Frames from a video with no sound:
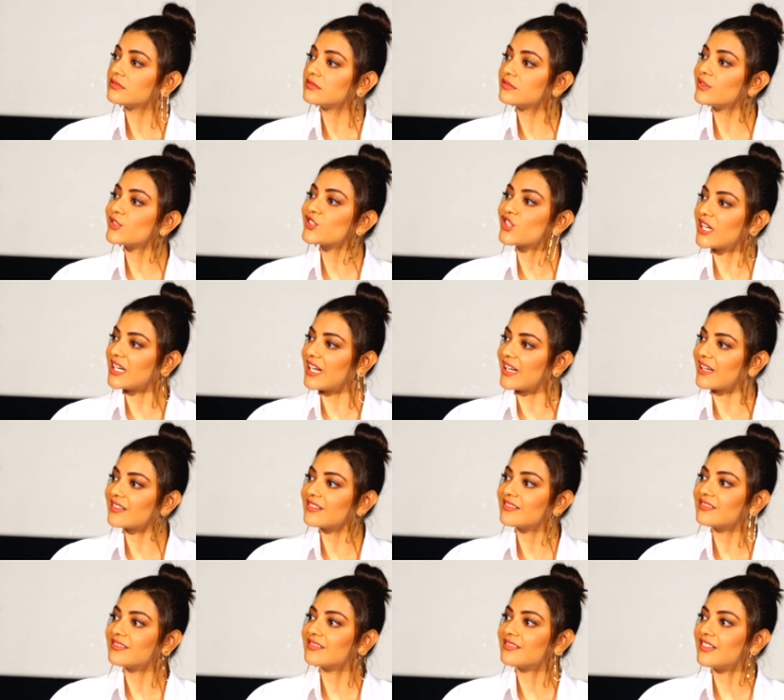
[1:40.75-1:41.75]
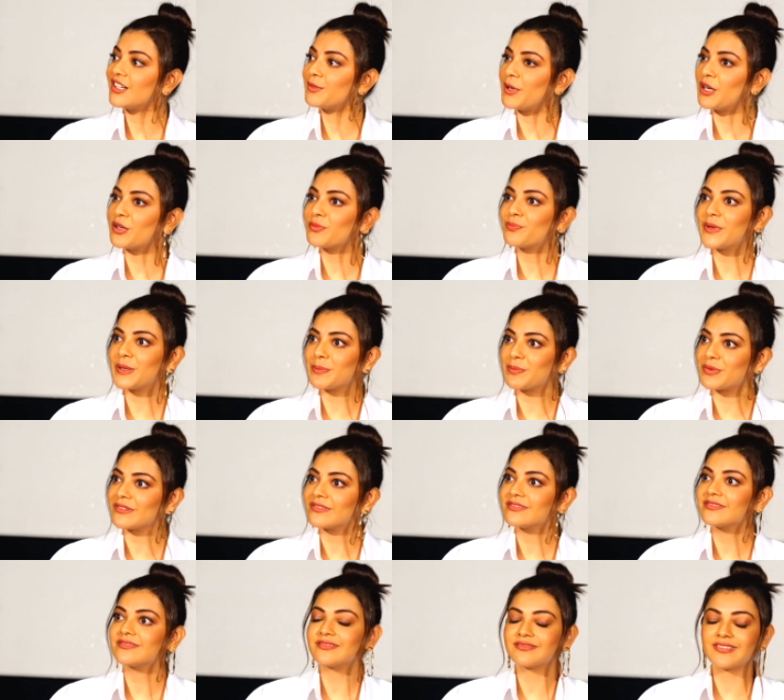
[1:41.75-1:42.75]
which I like about people
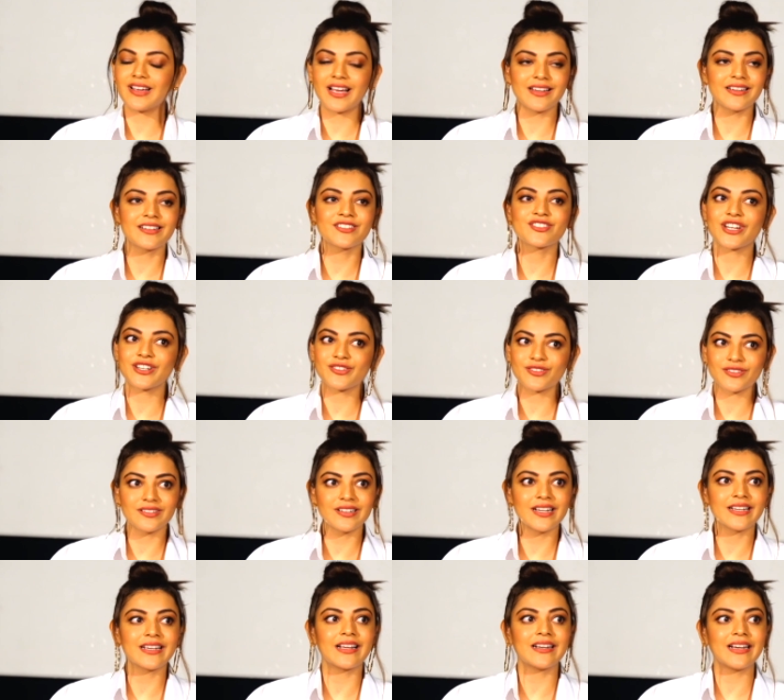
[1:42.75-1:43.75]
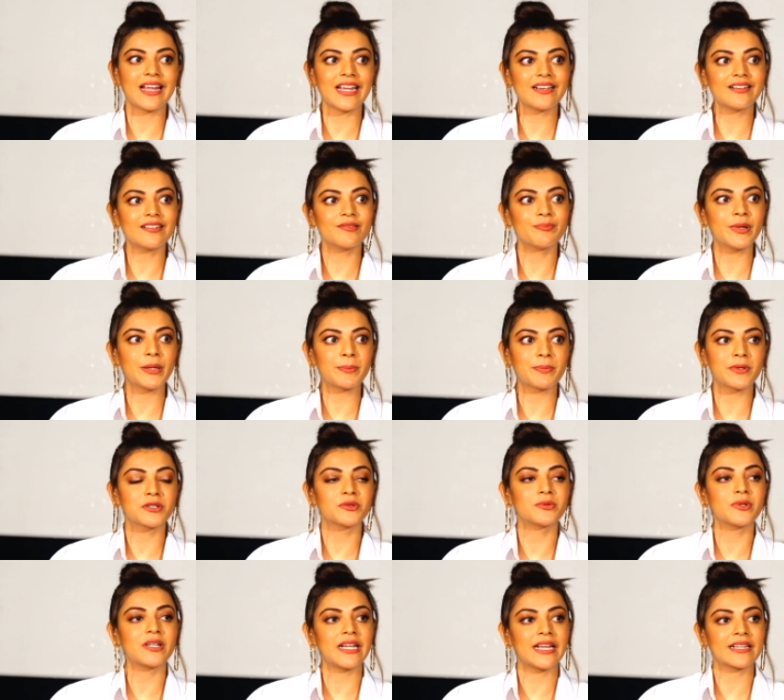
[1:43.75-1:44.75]
in general. Like, I like people
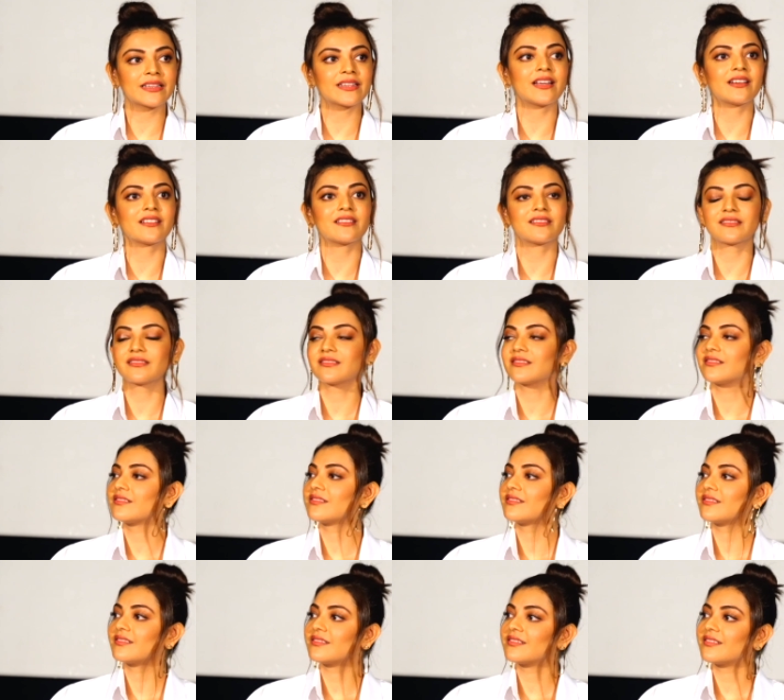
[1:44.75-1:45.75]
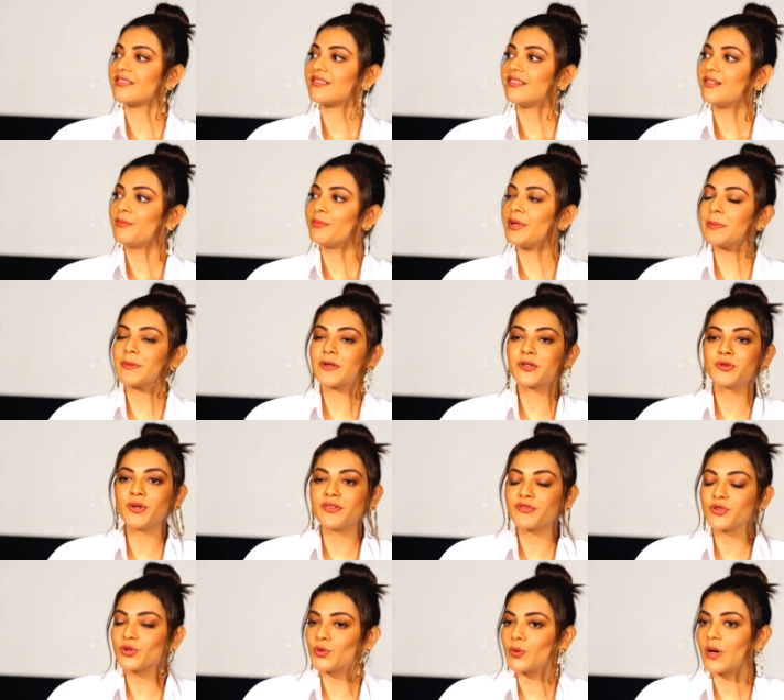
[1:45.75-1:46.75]
who are like that. People who
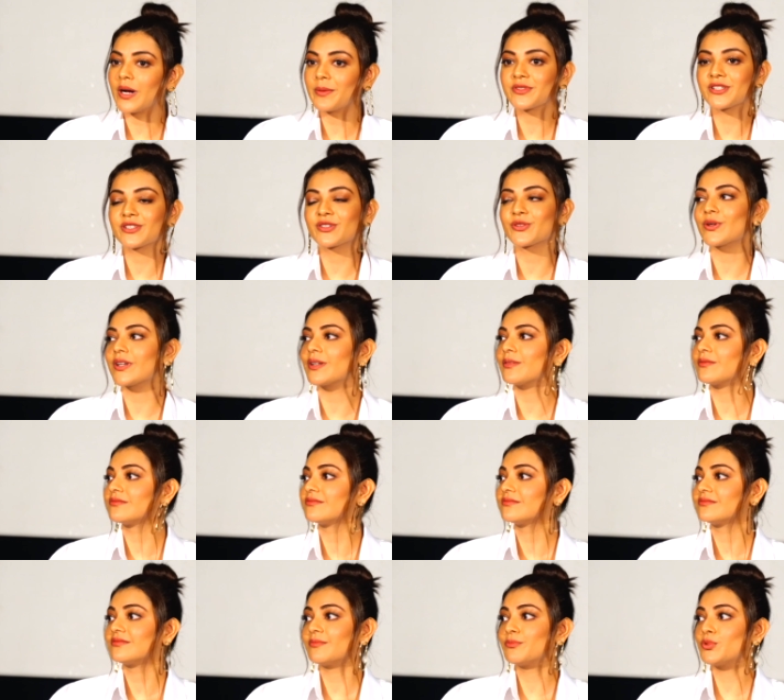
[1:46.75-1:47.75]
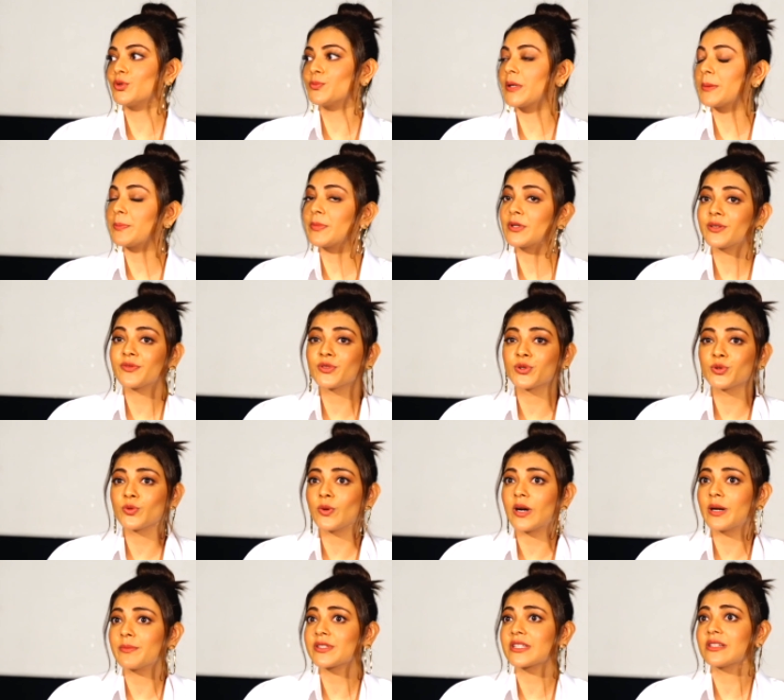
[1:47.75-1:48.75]
have no qualms in growing. Who people who have no
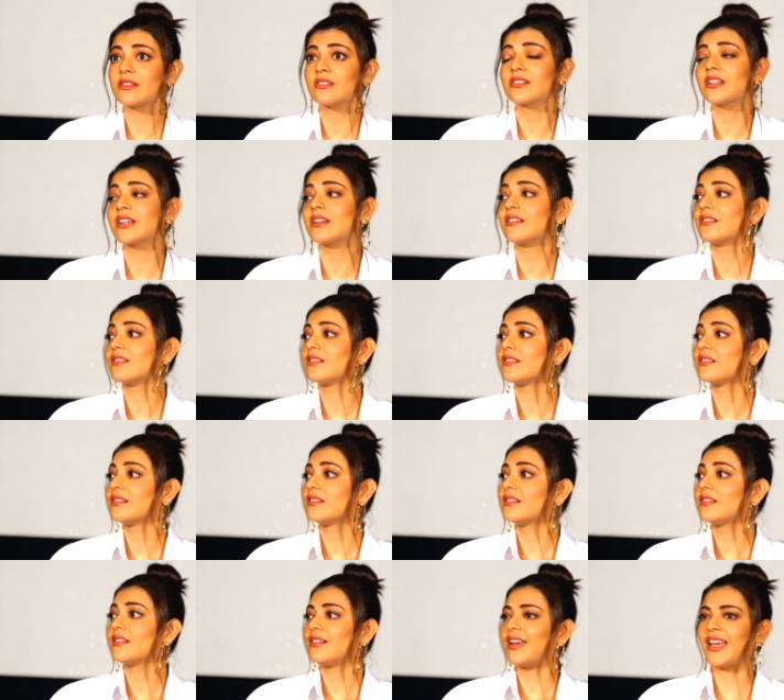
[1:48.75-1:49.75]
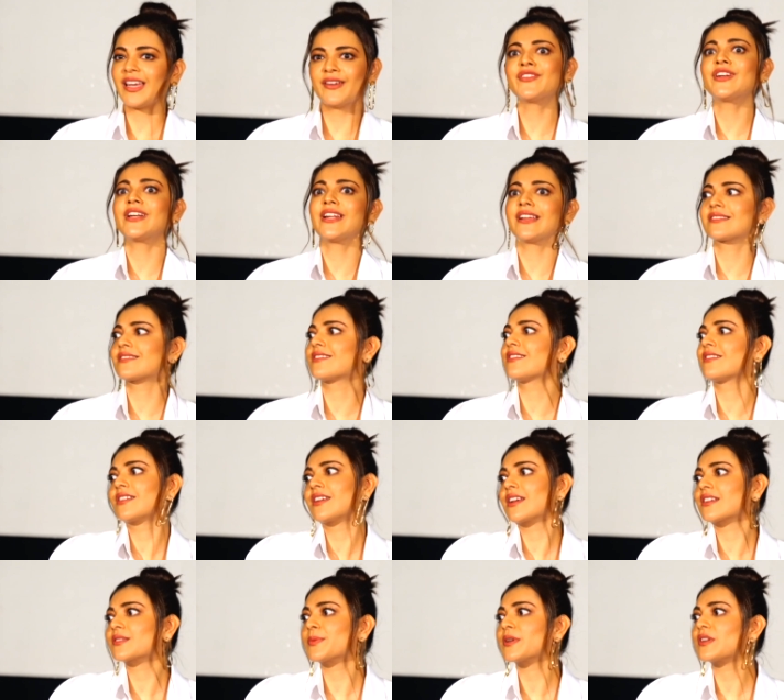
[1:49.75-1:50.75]
qualms in learning. Every day is a
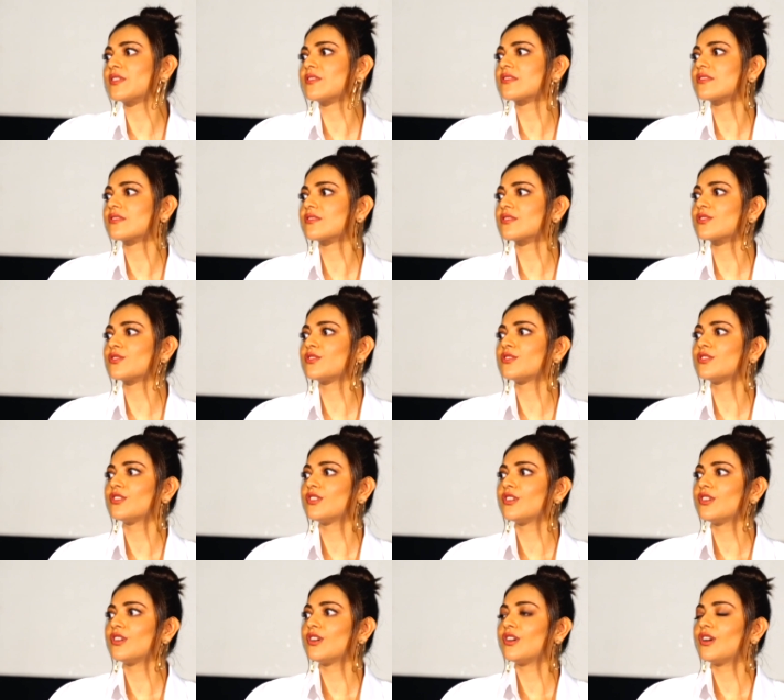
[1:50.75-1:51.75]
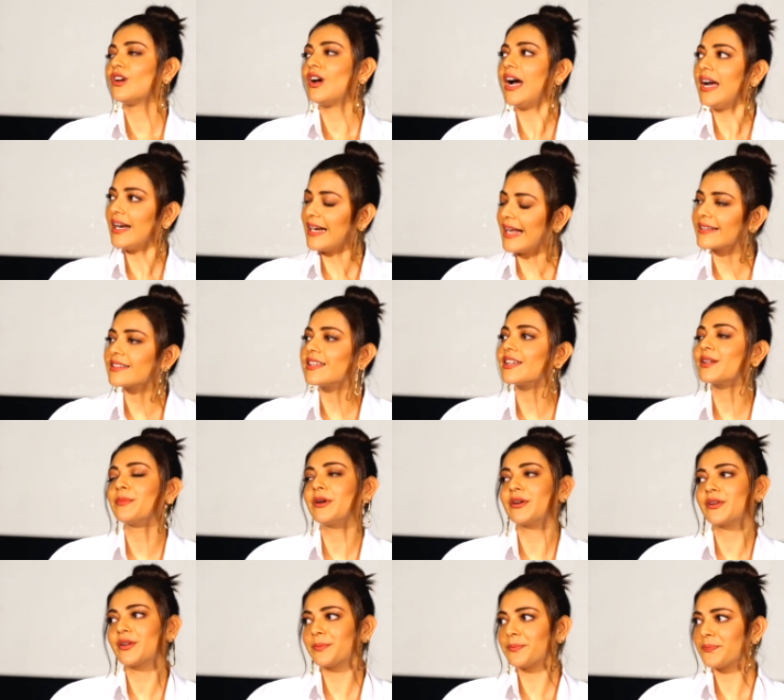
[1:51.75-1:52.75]
learning experience. So, I like that
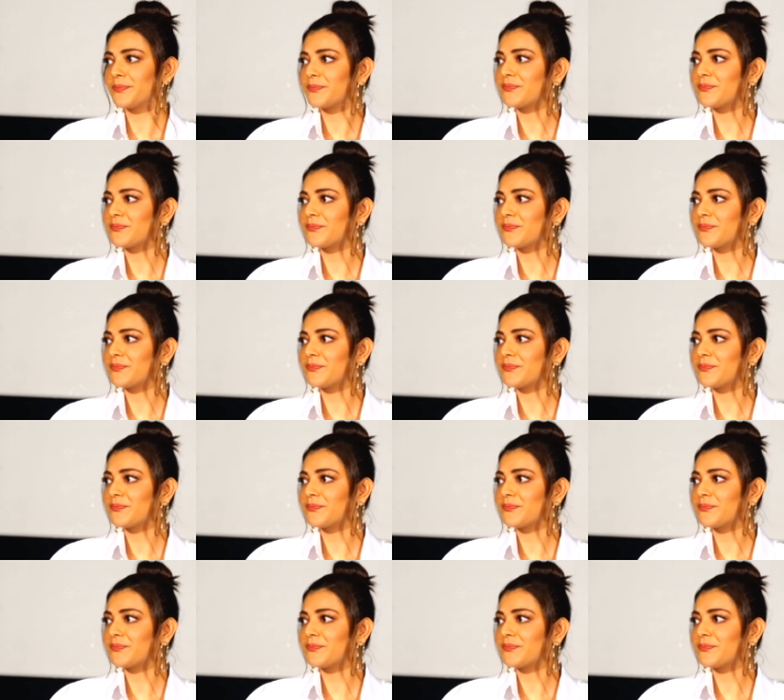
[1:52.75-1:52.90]
about him.